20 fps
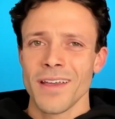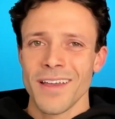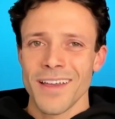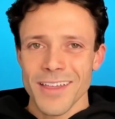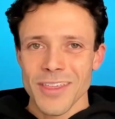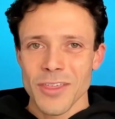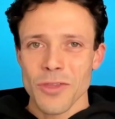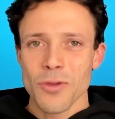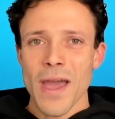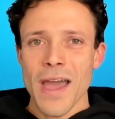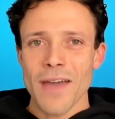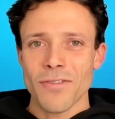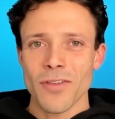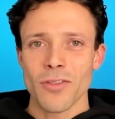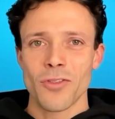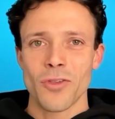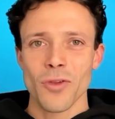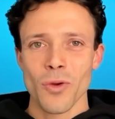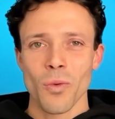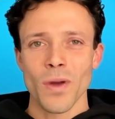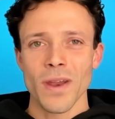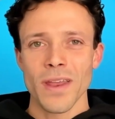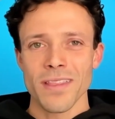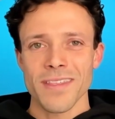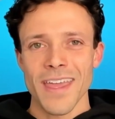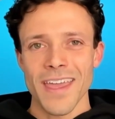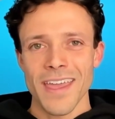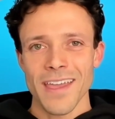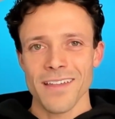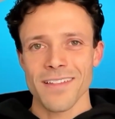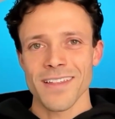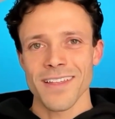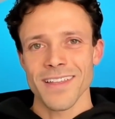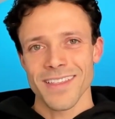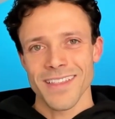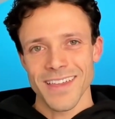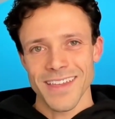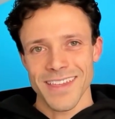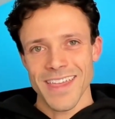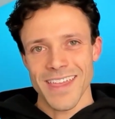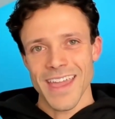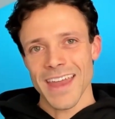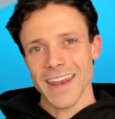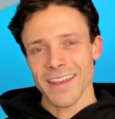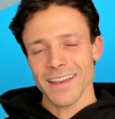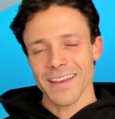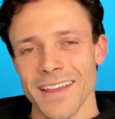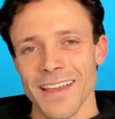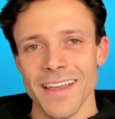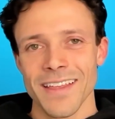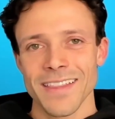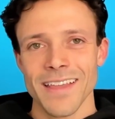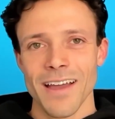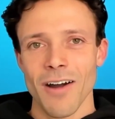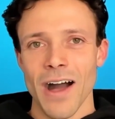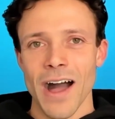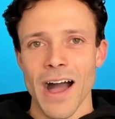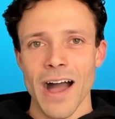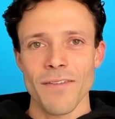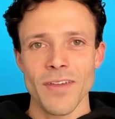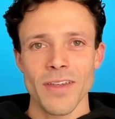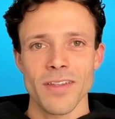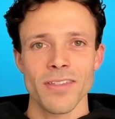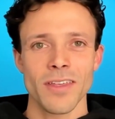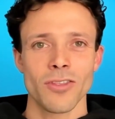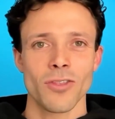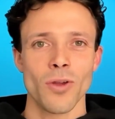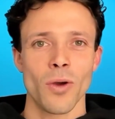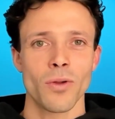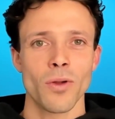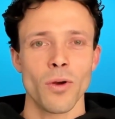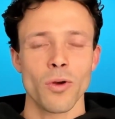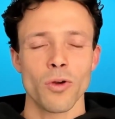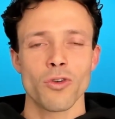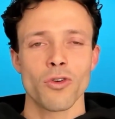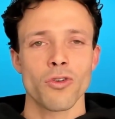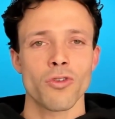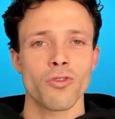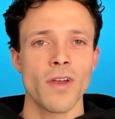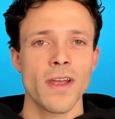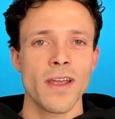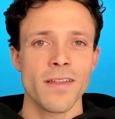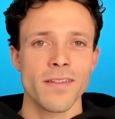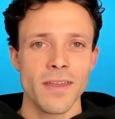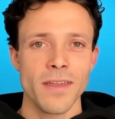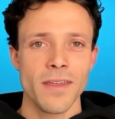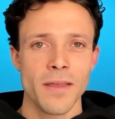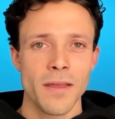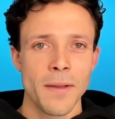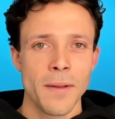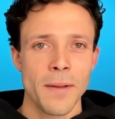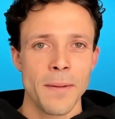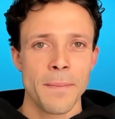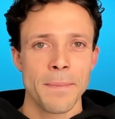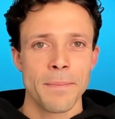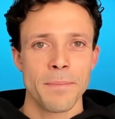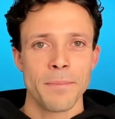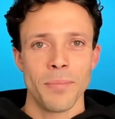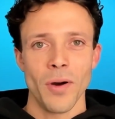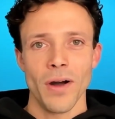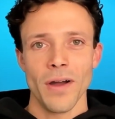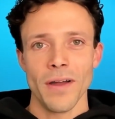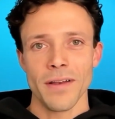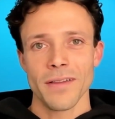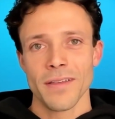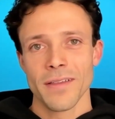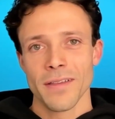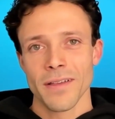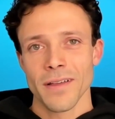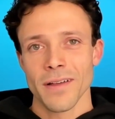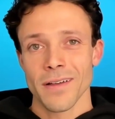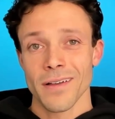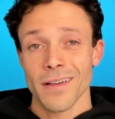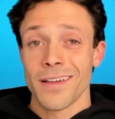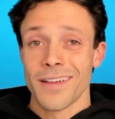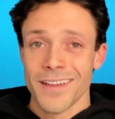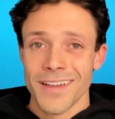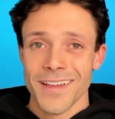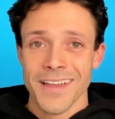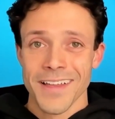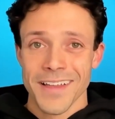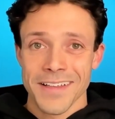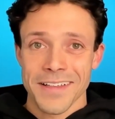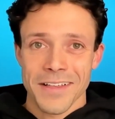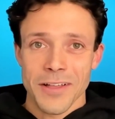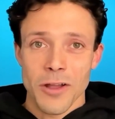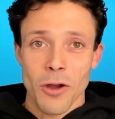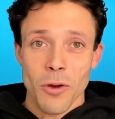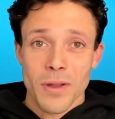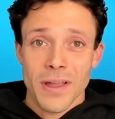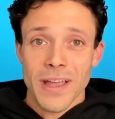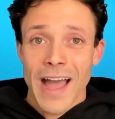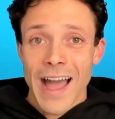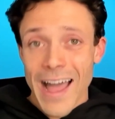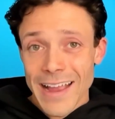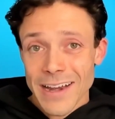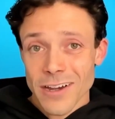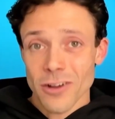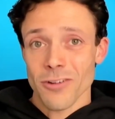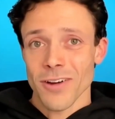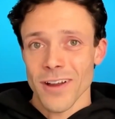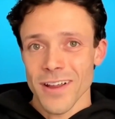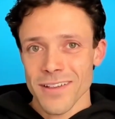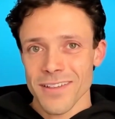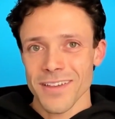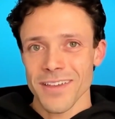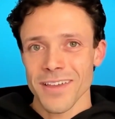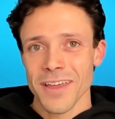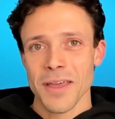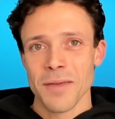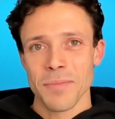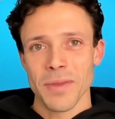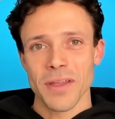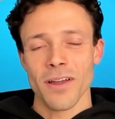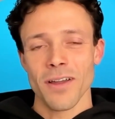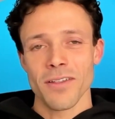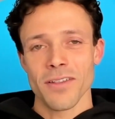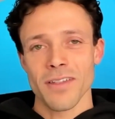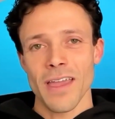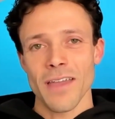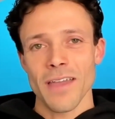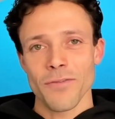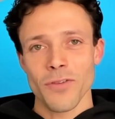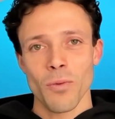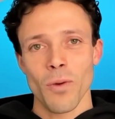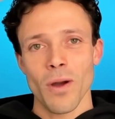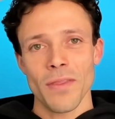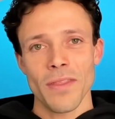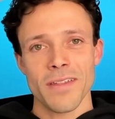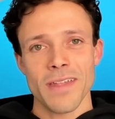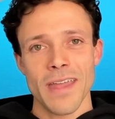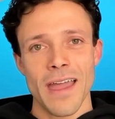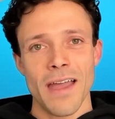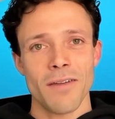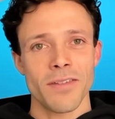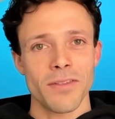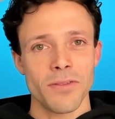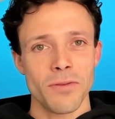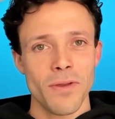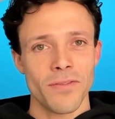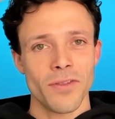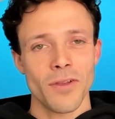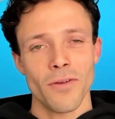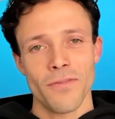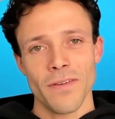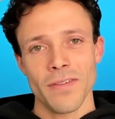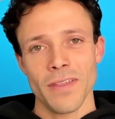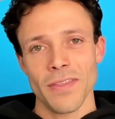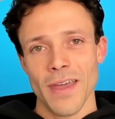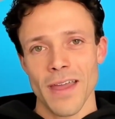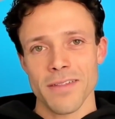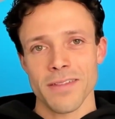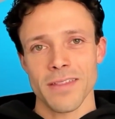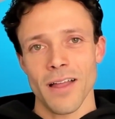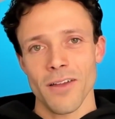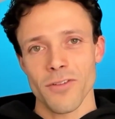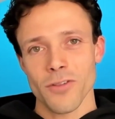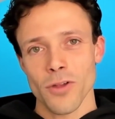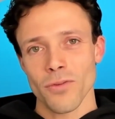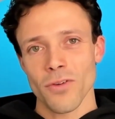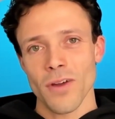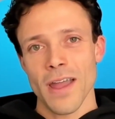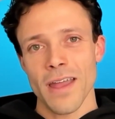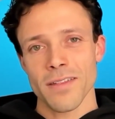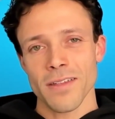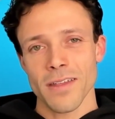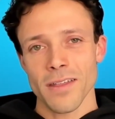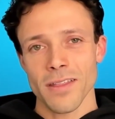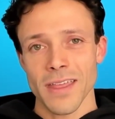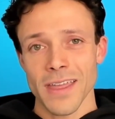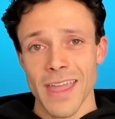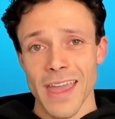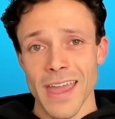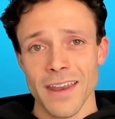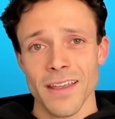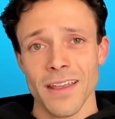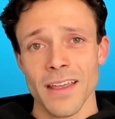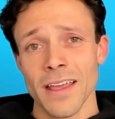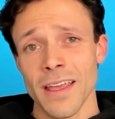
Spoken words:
you have to do what it takes to get it. Now, obviously don't go crazy, but go kind of crazy. Because if you want this house and you have to go $50,000 over asking to get it,